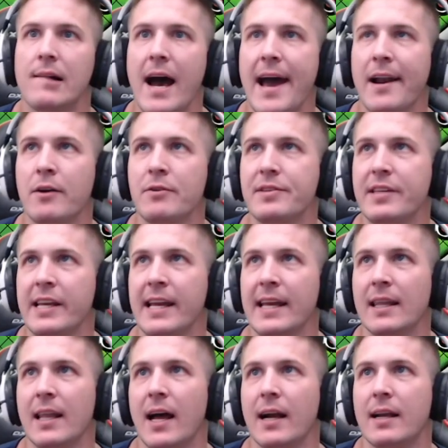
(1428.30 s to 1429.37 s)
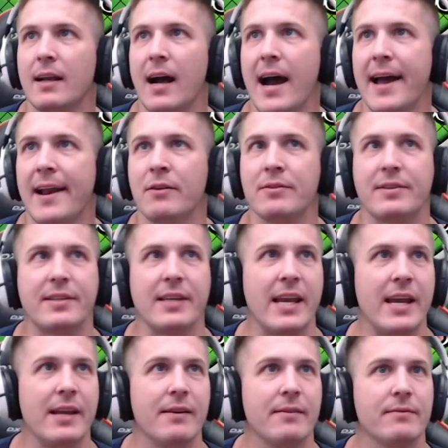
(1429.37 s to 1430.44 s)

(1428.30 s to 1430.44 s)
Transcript: I don't see it, Luck. I don't see it.